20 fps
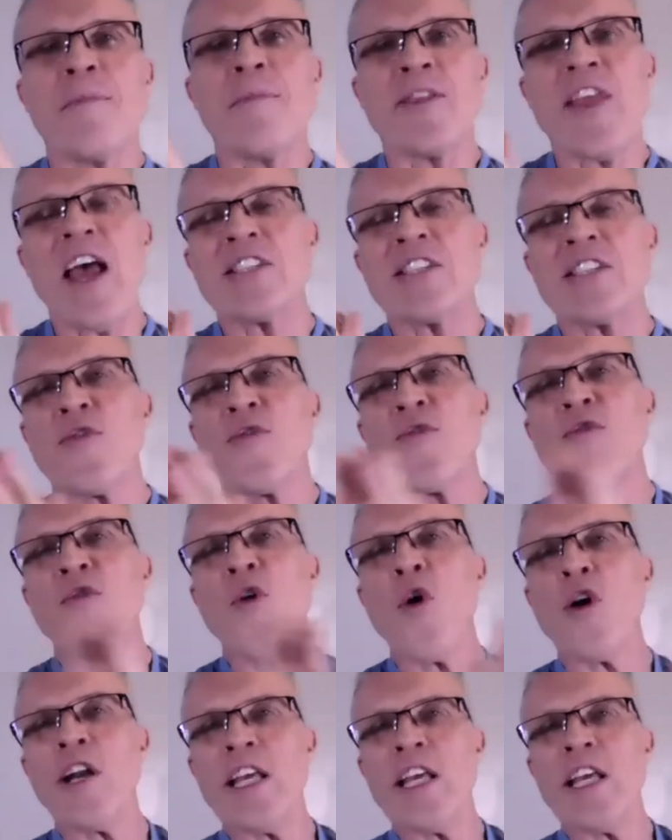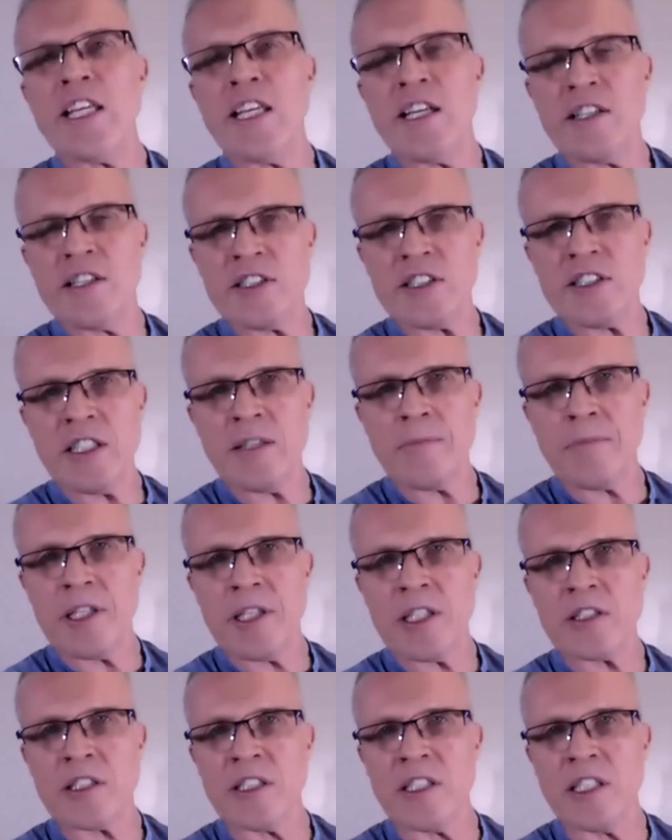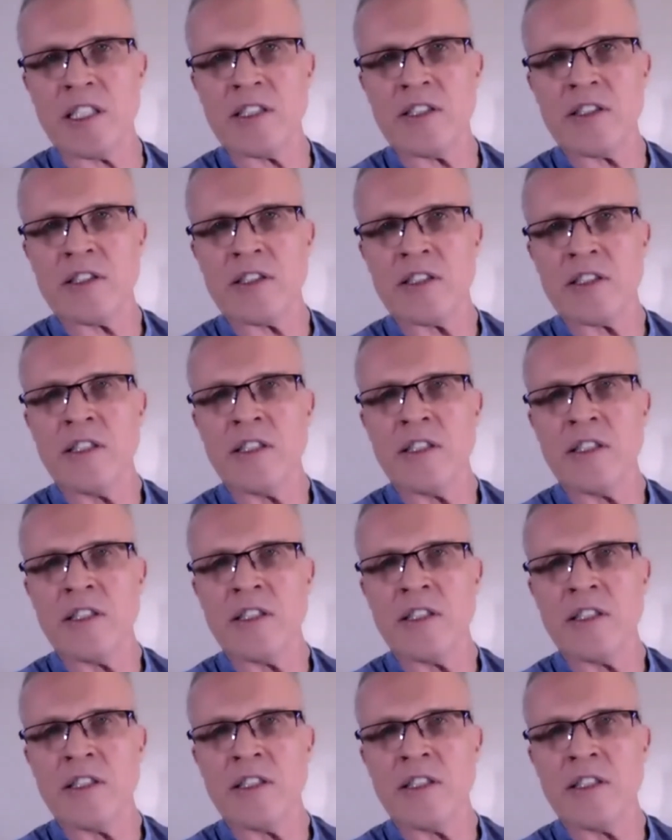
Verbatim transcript: but that's 40 years in business.